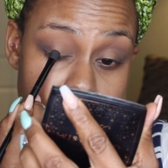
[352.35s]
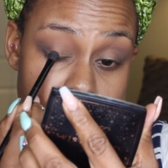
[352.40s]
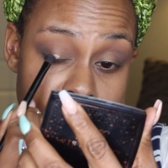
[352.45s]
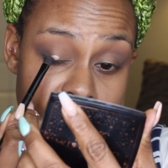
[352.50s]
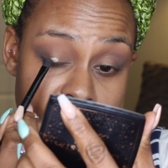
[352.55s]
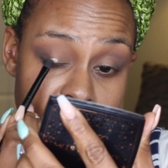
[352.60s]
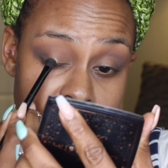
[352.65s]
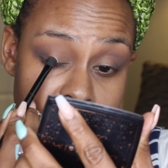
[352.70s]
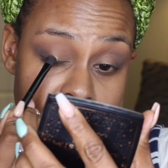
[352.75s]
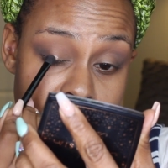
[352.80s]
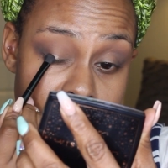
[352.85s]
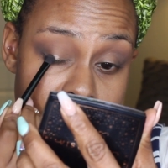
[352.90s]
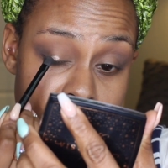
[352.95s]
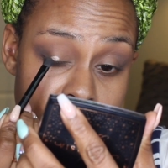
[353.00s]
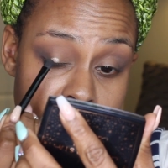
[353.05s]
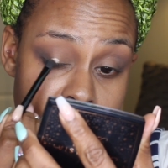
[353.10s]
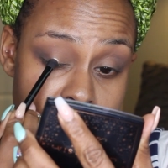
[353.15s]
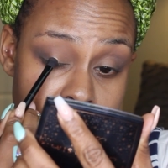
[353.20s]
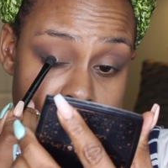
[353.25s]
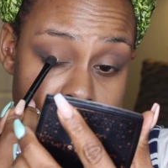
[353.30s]
And,
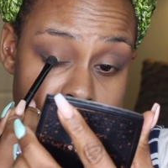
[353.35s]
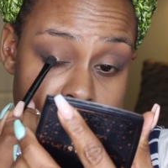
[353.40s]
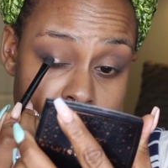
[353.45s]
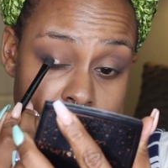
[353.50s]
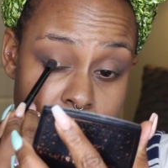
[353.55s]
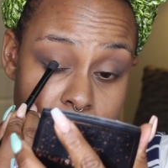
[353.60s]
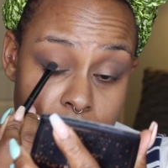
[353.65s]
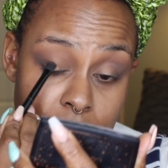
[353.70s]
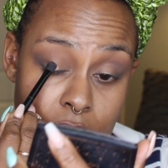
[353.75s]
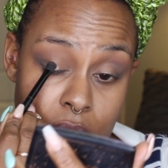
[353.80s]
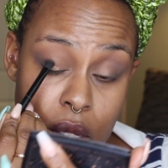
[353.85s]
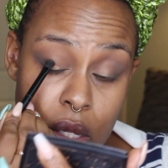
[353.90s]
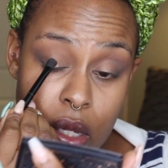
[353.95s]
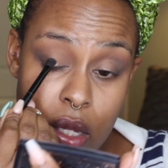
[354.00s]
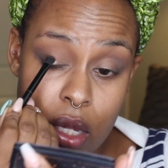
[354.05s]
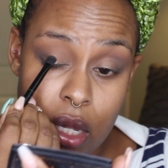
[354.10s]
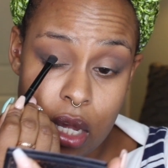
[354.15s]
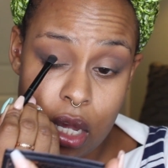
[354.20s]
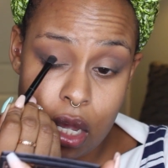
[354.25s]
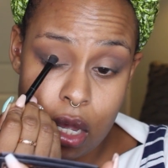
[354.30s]

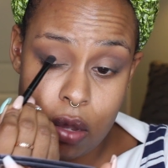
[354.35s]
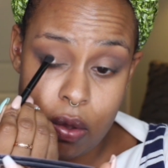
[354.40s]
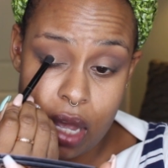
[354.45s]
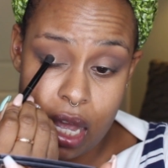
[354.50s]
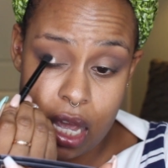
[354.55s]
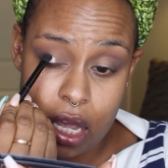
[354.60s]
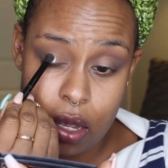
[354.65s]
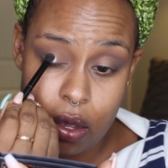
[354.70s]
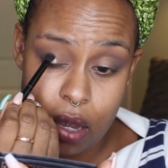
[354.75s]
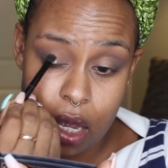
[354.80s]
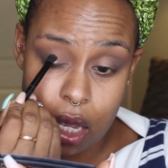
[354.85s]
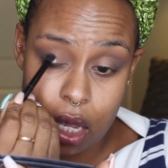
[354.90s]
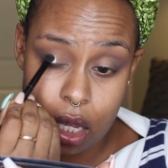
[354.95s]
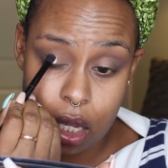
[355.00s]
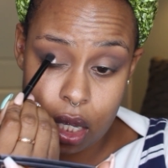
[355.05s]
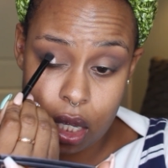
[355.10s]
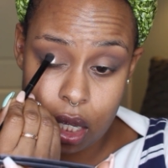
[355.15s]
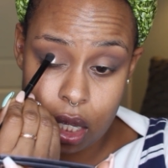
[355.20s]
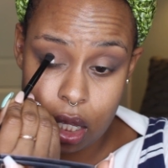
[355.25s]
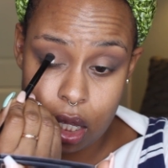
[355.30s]
oh, hey, okay.